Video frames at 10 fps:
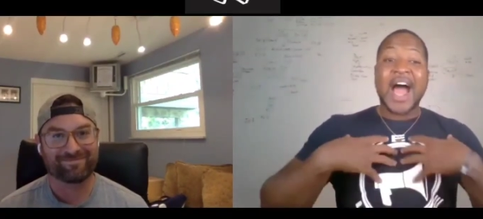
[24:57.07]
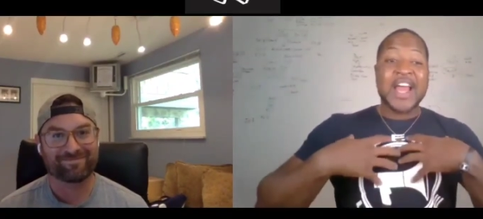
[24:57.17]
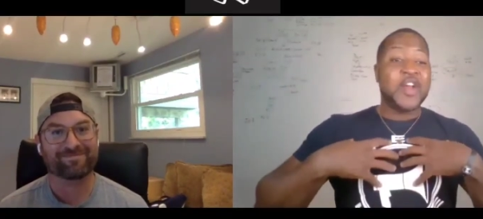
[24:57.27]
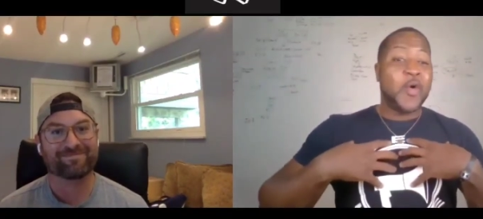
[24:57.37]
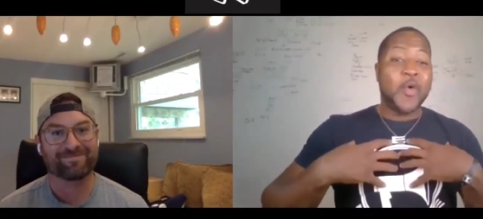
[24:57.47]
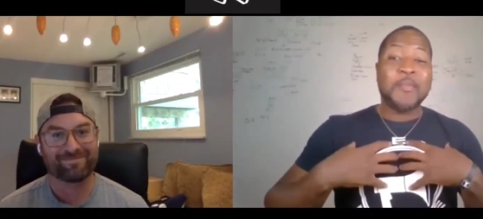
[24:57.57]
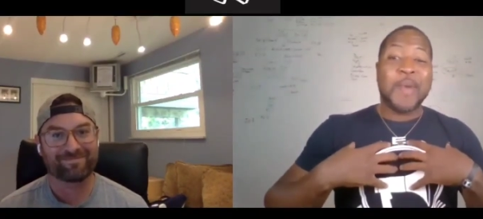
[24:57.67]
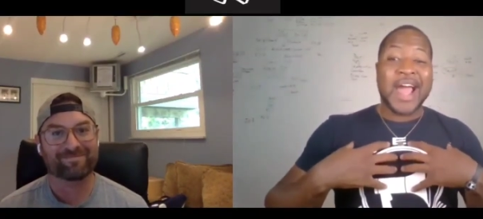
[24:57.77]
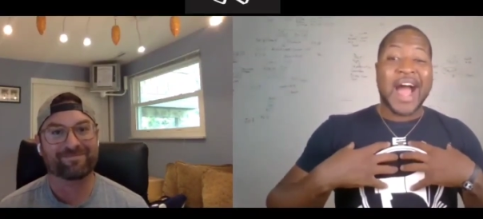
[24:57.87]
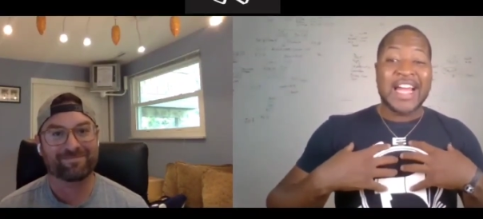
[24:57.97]
Speaker 1: I know what my
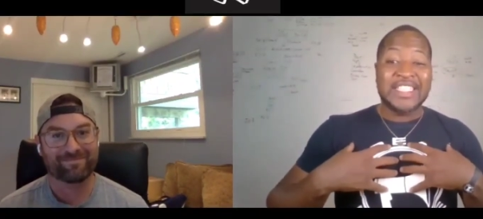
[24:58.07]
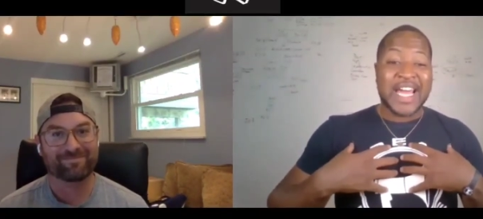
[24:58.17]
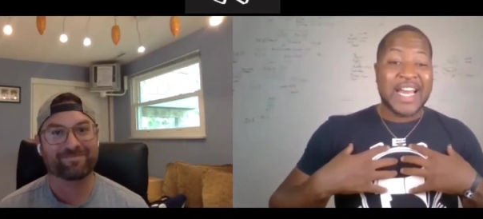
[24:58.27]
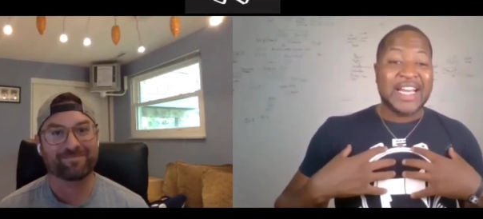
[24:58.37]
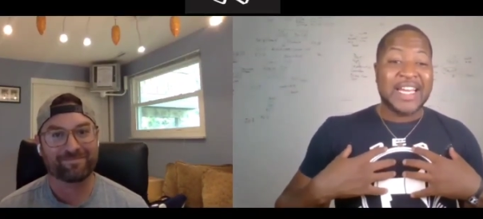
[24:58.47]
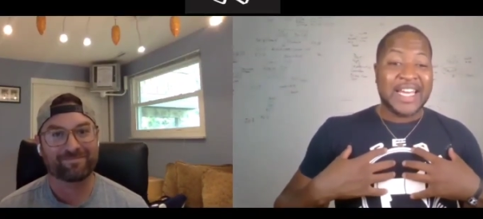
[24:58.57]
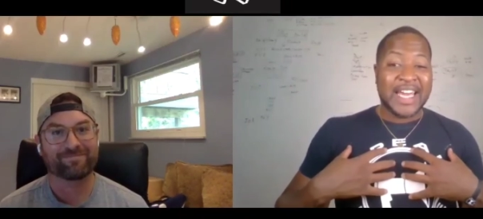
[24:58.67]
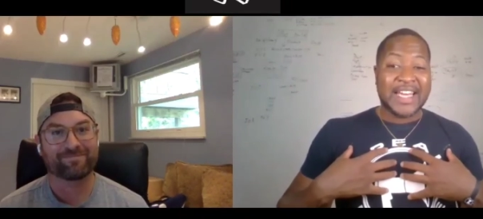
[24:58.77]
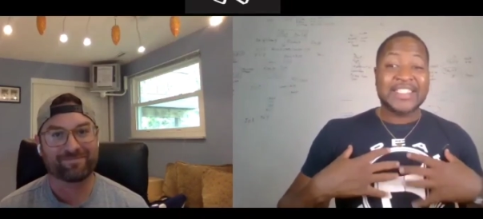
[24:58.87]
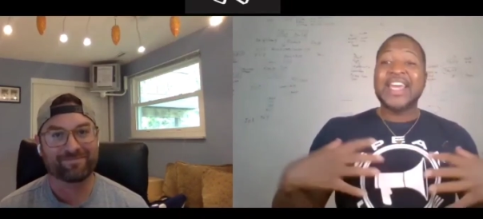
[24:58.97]
identity
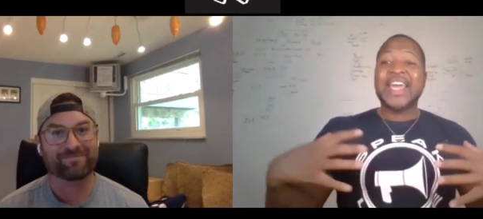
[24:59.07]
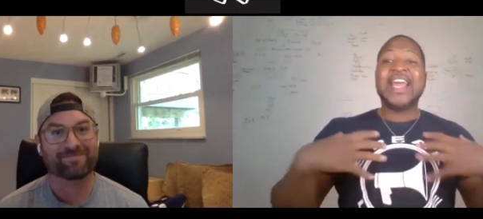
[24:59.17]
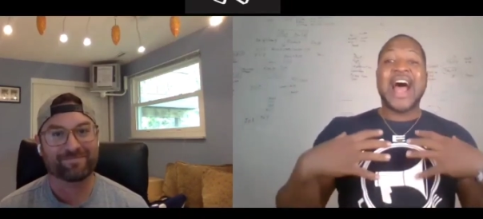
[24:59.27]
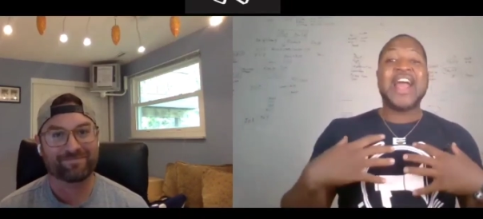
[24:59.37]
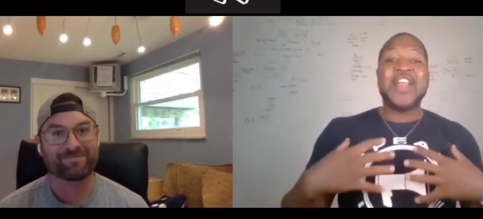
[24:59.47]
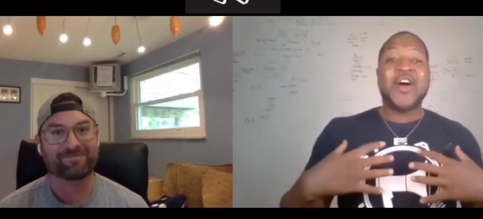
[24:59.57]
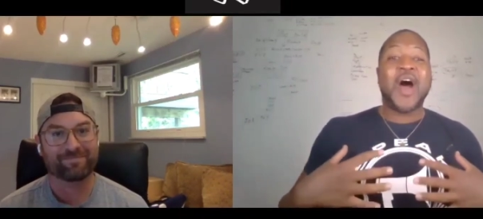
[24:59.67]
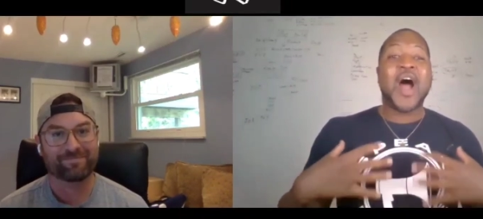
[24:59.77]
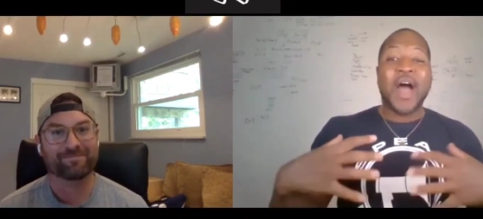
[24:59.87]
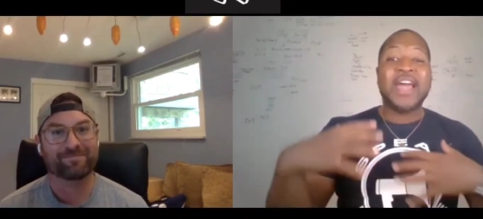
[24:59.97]
is, and I know
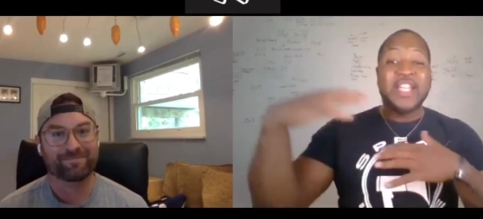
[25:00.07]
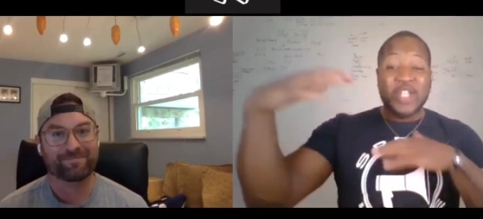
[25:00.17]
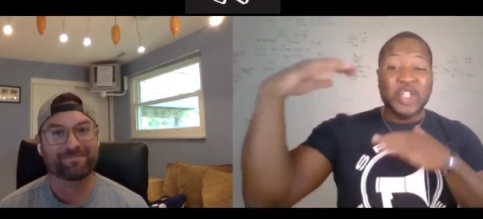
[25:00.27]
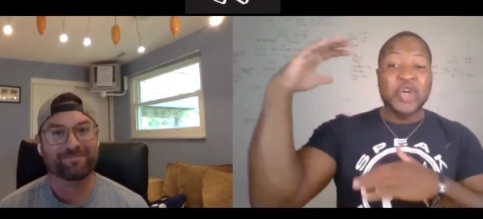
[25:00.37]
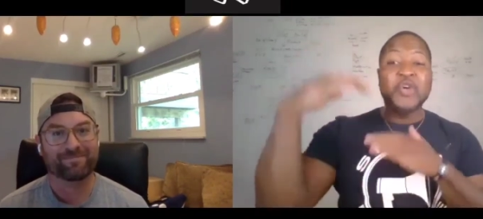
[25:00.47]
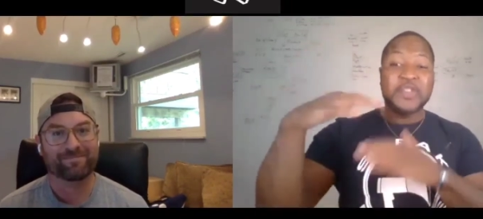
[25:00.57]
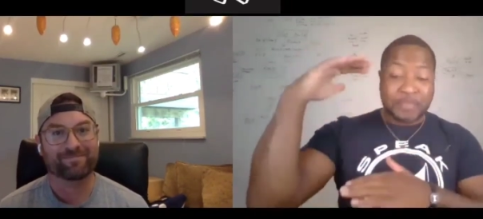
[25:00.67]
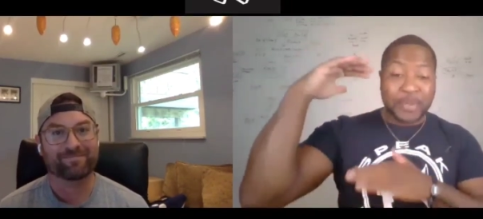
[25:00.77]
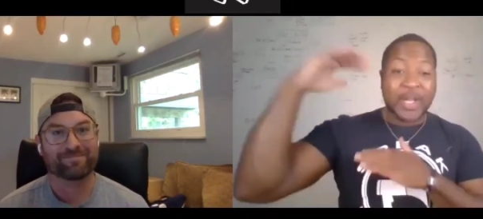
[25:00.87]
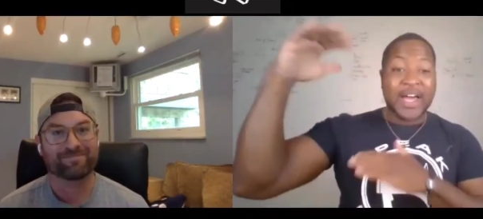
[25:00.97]
how I can use,
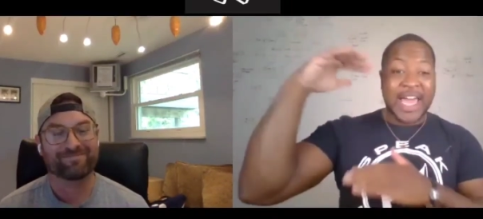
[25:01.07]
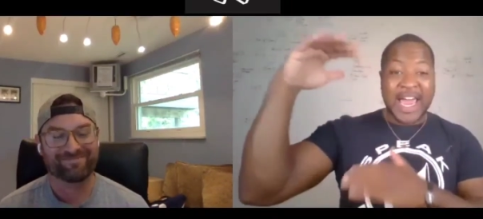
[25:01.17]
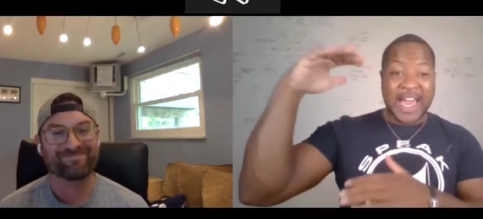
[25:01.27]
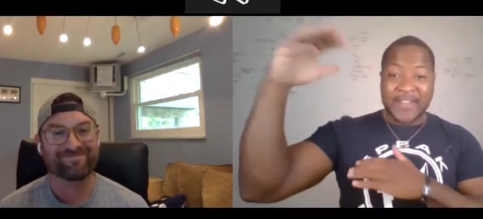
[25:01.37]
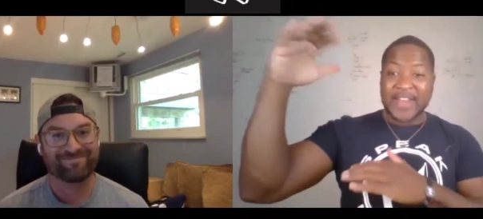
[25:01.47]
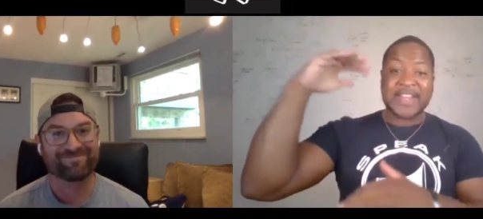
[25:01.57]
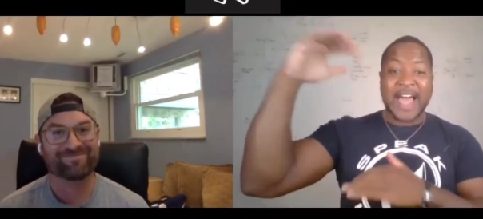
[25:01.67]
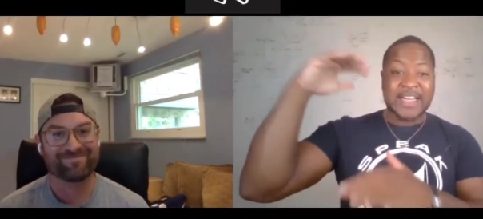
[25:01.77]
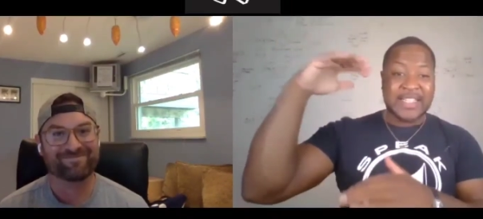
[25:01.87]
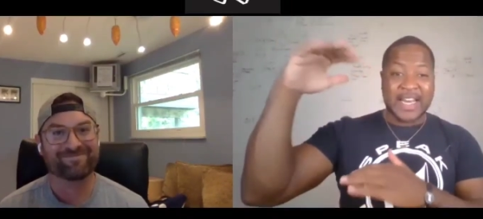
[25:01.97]
plug in this
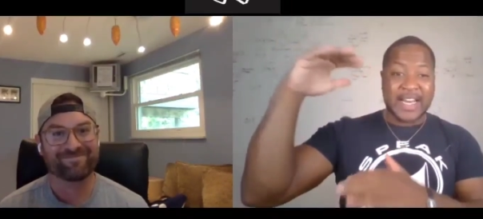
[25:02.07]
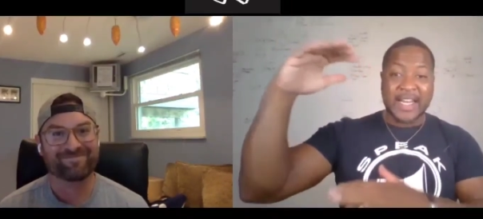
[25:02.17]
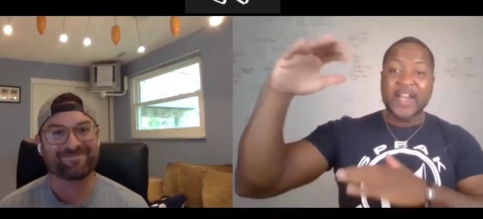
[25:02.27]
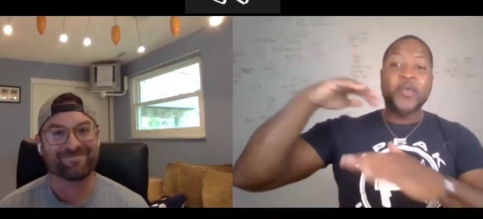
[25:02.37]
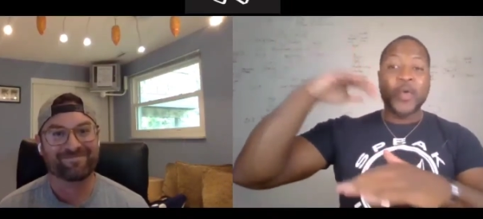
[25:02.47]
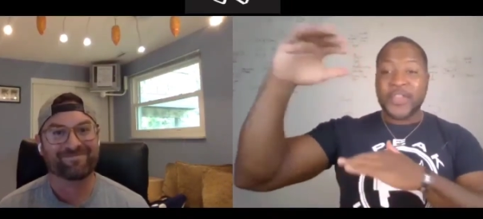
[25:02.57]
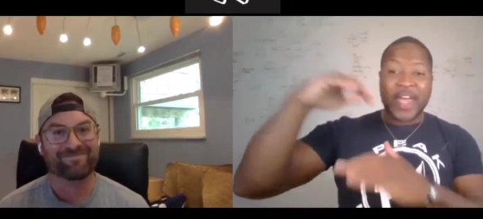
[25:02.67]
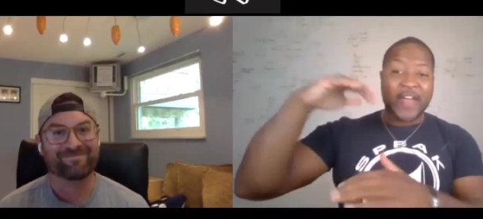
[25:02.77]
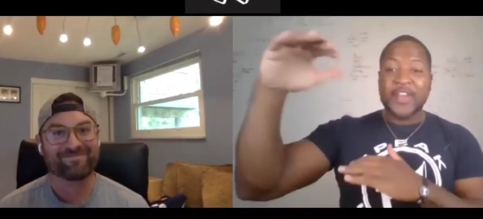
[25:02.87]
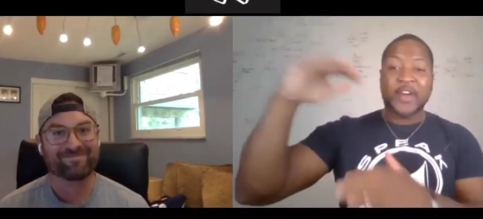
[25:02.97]
identity
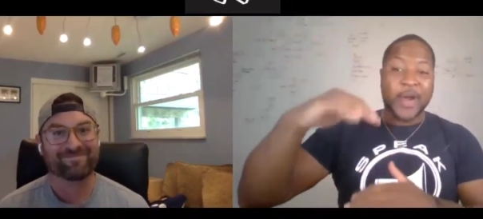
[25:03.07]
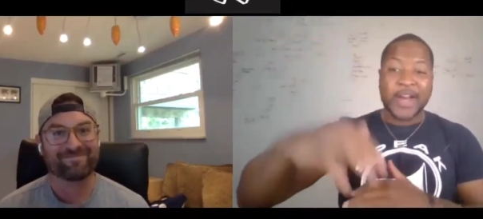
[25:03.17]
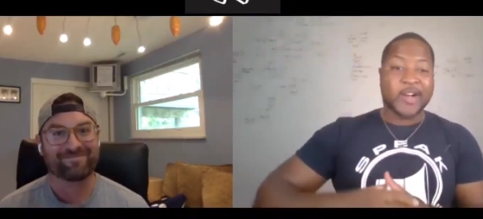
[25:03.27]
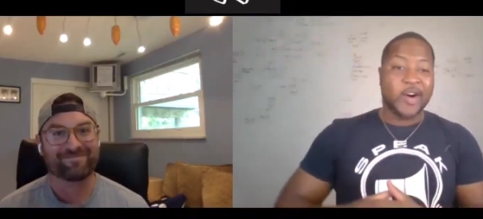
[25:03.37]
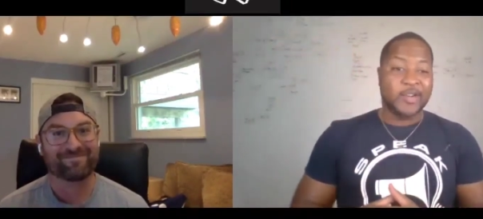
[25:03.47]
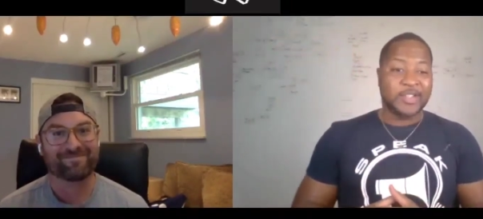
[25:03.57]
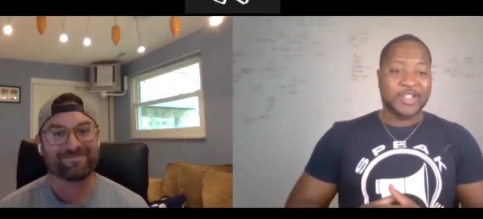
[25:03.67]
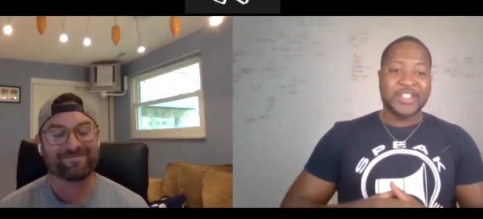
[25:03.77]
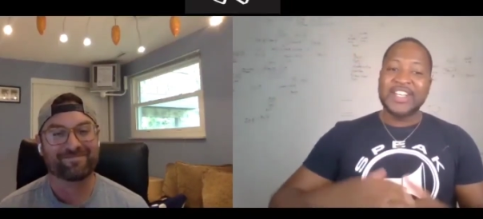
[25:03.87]
within the greater culture.